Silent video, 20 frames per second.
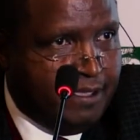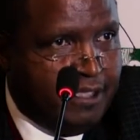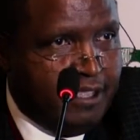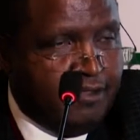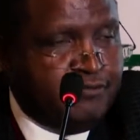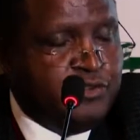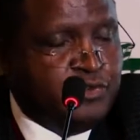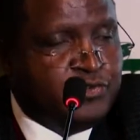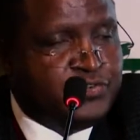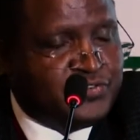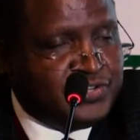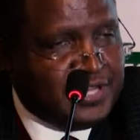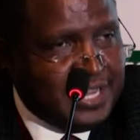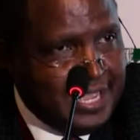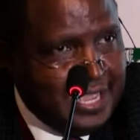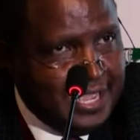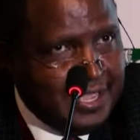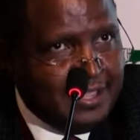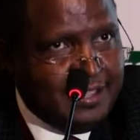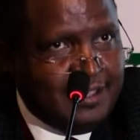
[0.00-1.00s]
If you
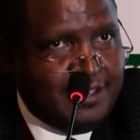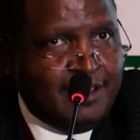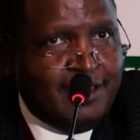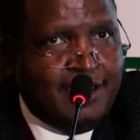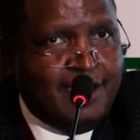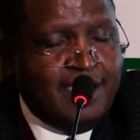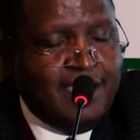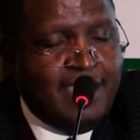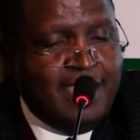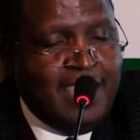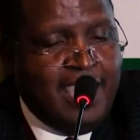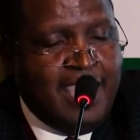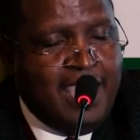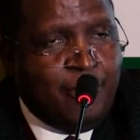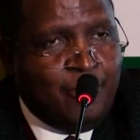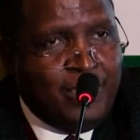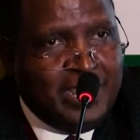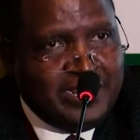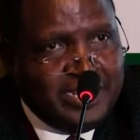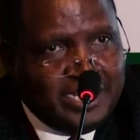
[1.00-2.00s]
say
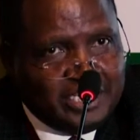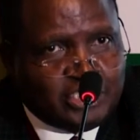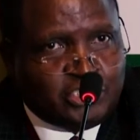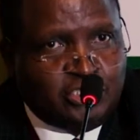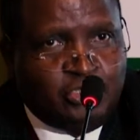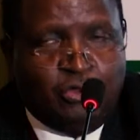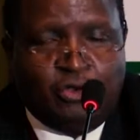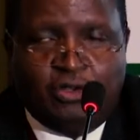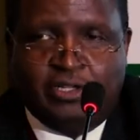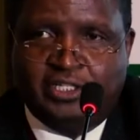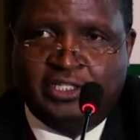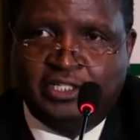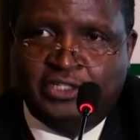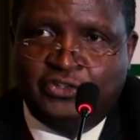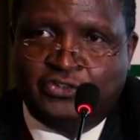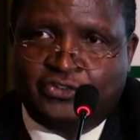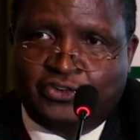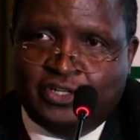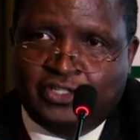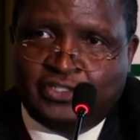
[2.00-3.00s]
our national
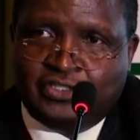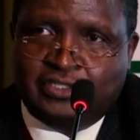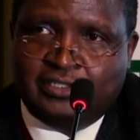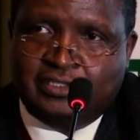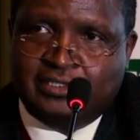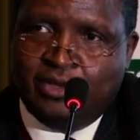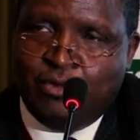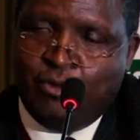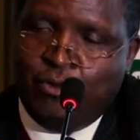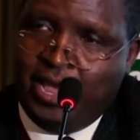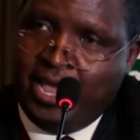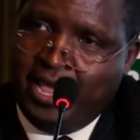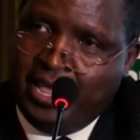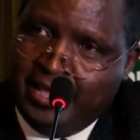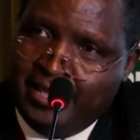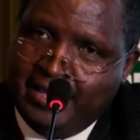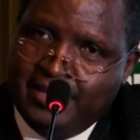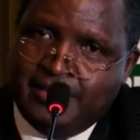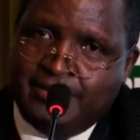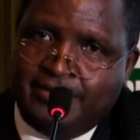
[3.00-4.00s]
interest, the
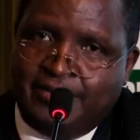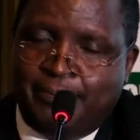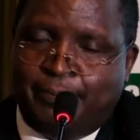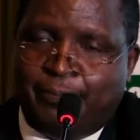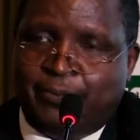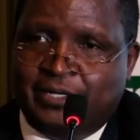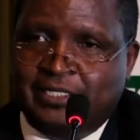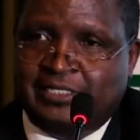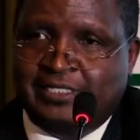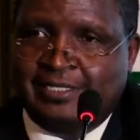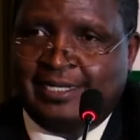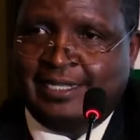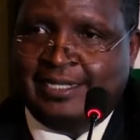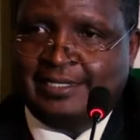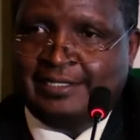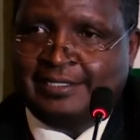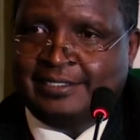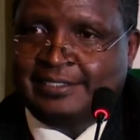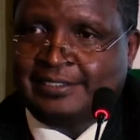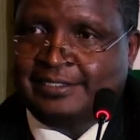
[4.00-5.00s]
way the
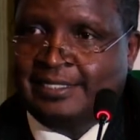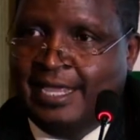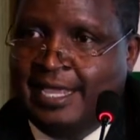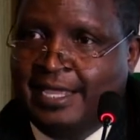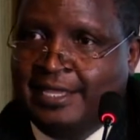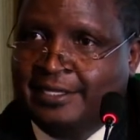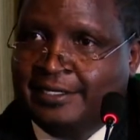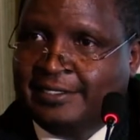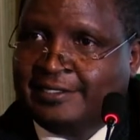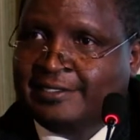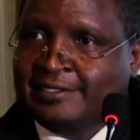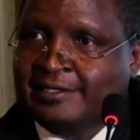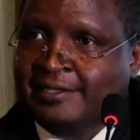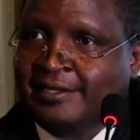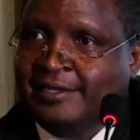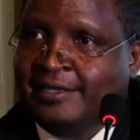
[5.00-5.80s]
president said